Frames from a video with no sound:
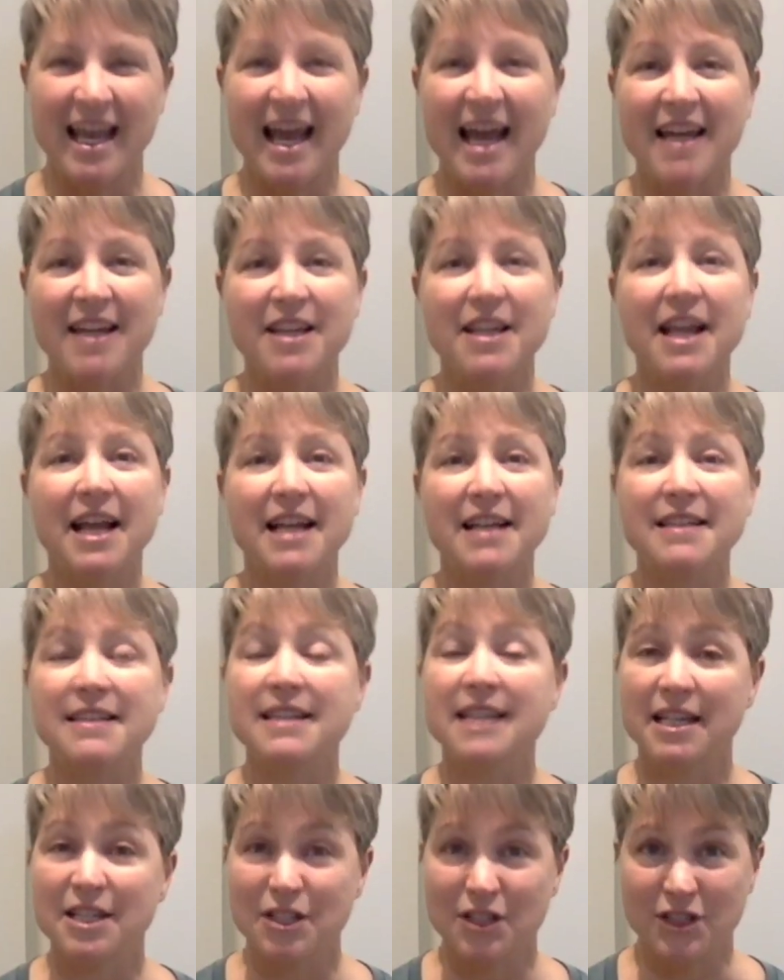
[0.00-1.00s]
and it has
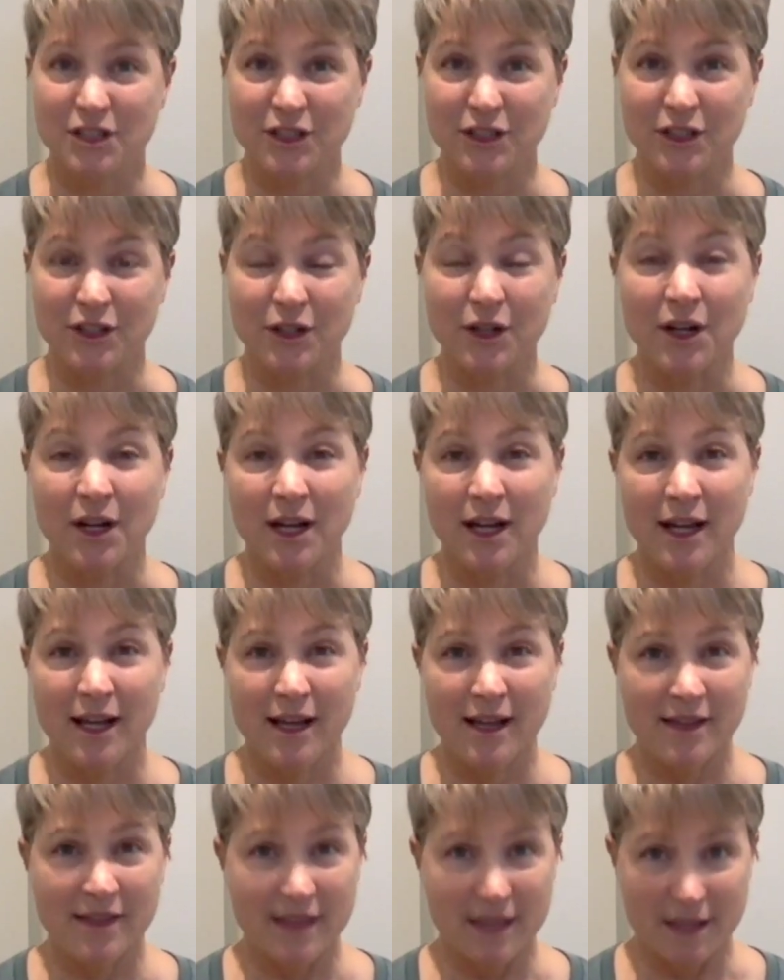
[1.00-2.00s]
less sugar
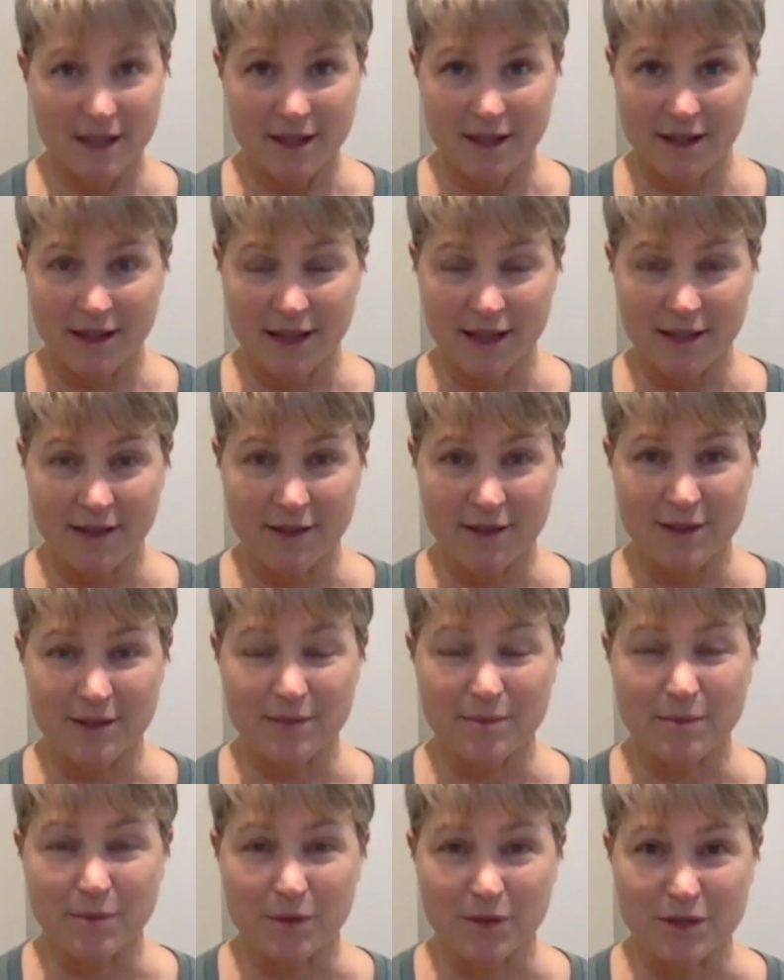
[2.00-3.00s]
than the
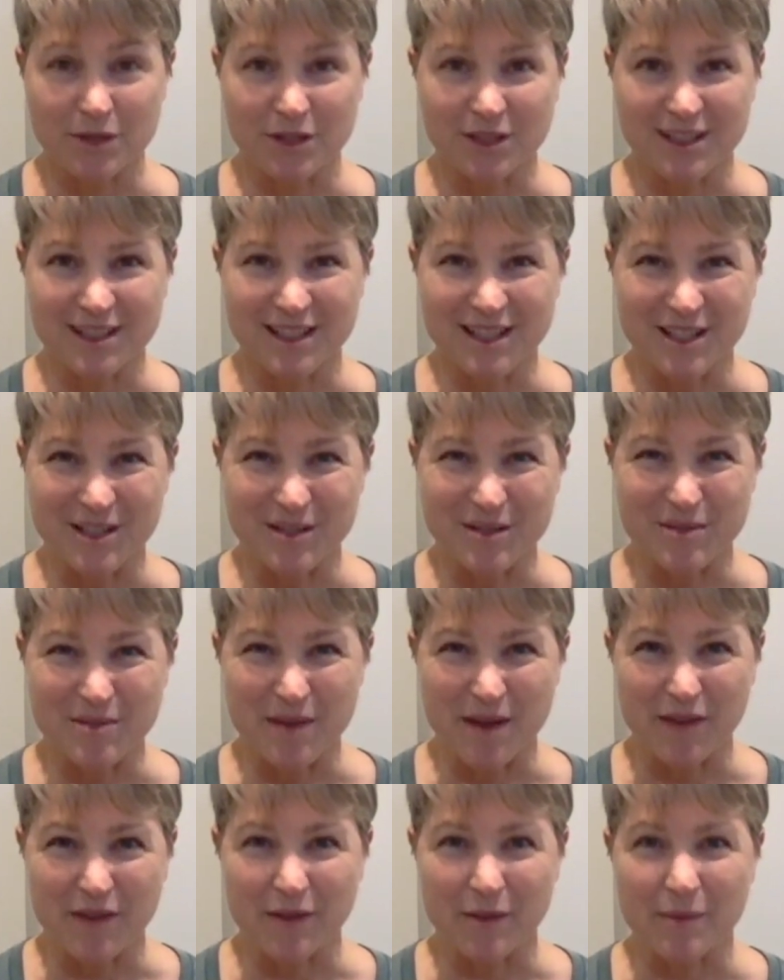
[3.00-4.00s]
sports drinks that you would
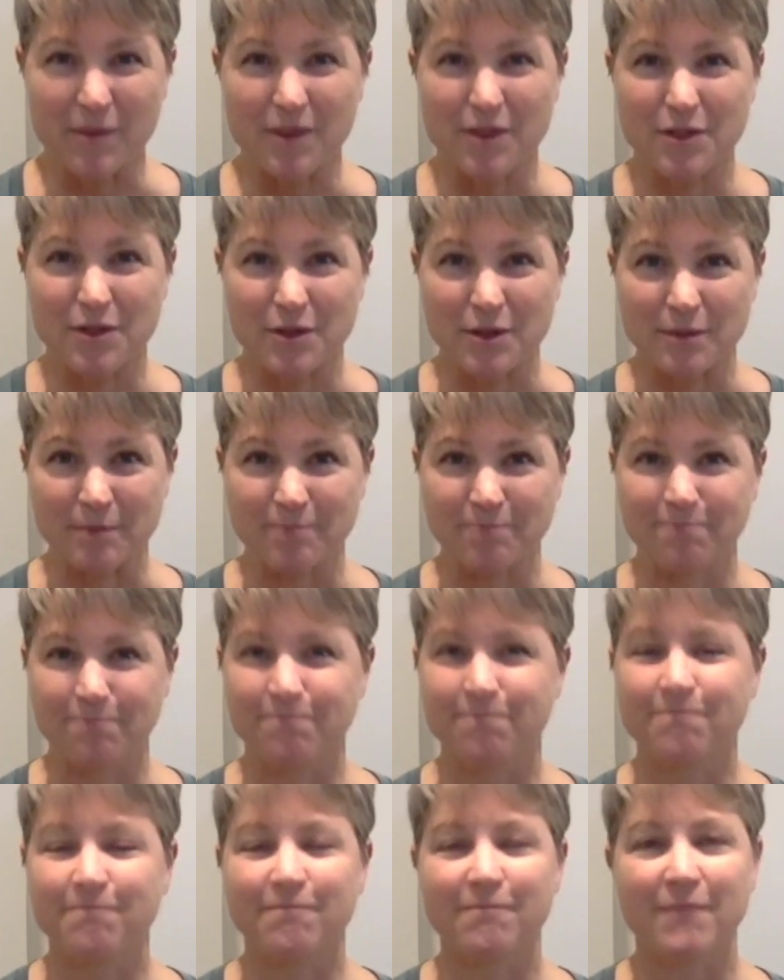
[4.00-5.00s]
buy from the store.
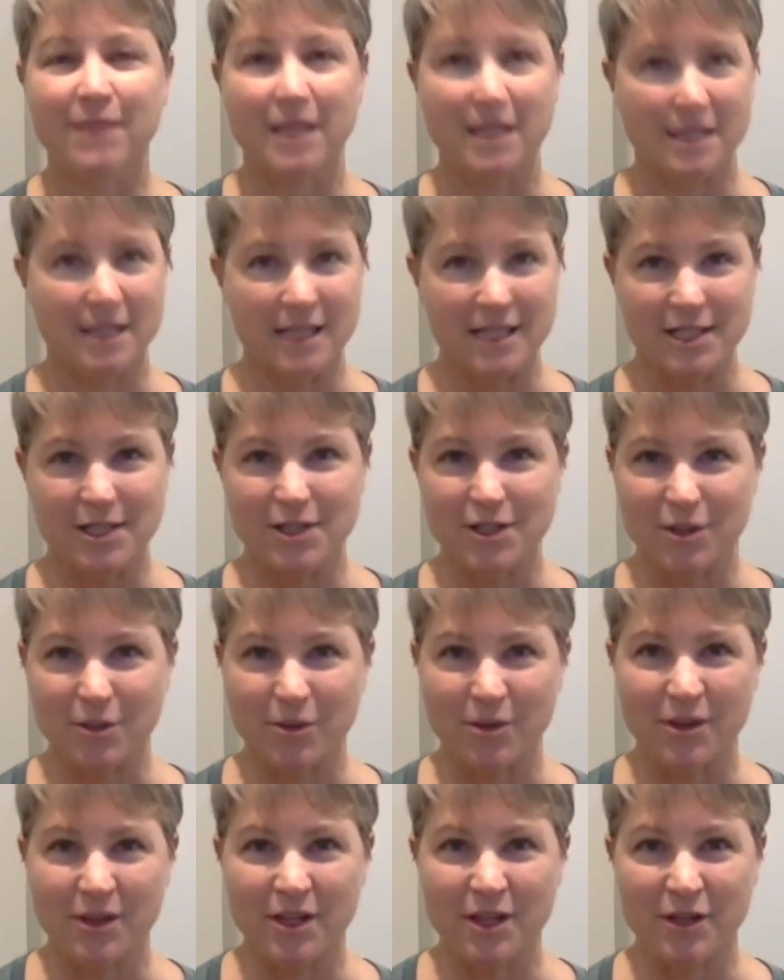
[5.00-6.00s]
Let's start
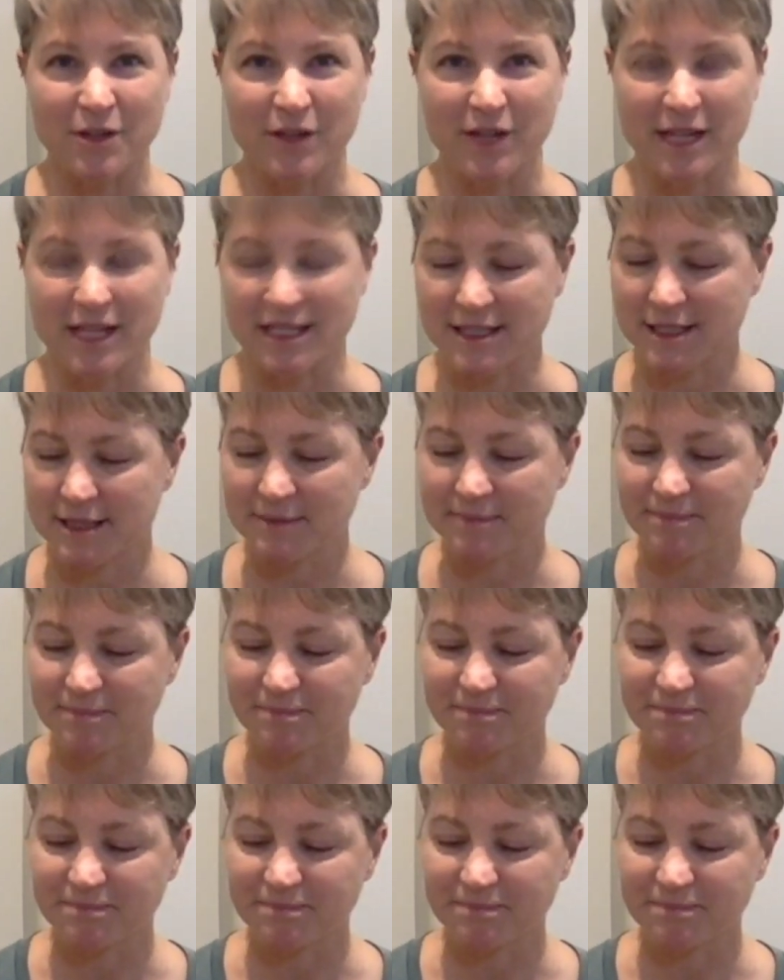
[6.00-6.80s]
with the ingredients.